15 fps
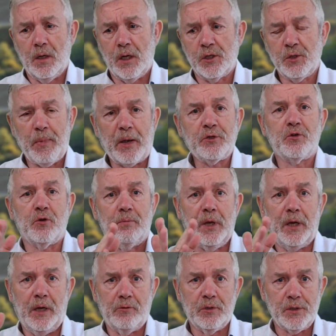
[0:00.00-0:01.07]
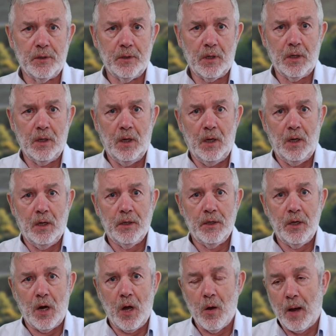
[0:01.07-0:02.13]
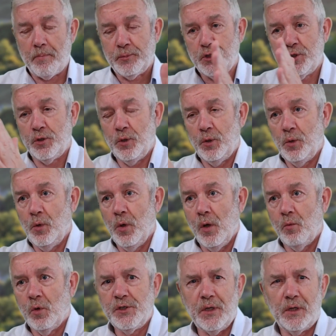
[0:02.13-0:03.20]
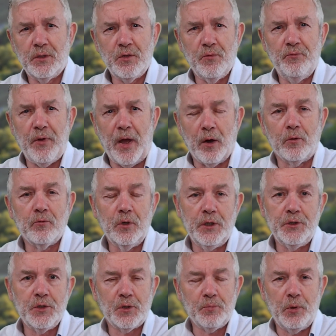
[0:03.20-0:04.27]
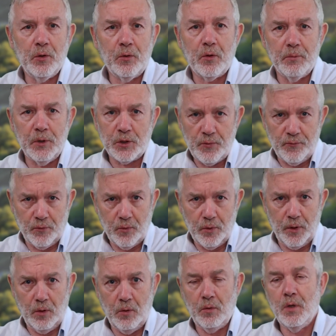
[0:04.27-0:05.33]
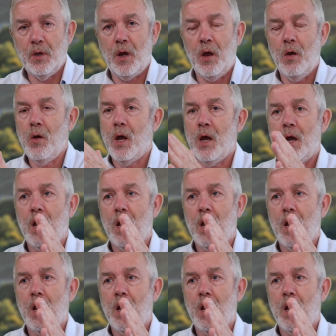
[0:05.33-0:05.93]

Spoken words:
spectrum here, isn't there? You know, up to, was it a devout religious pilgrimage for you, you know?